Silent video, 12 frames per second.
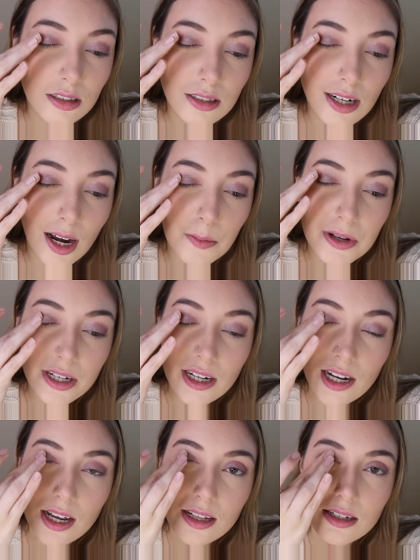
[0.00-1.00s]

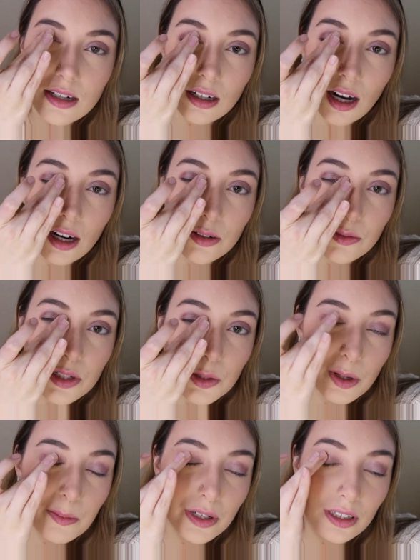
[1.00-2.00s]
tapping and kind of
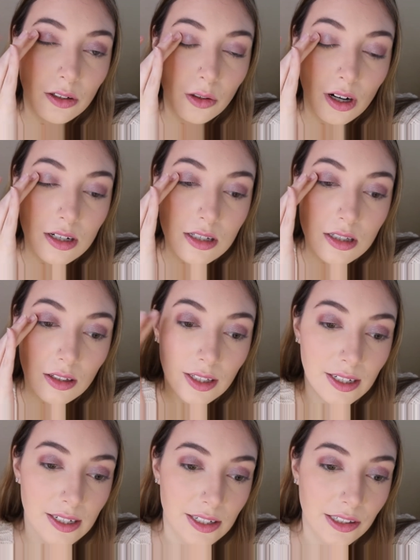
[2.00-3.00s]
sweeping across the
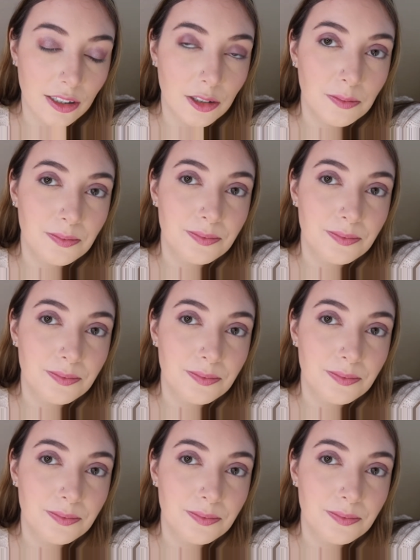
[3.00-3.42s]
lid here.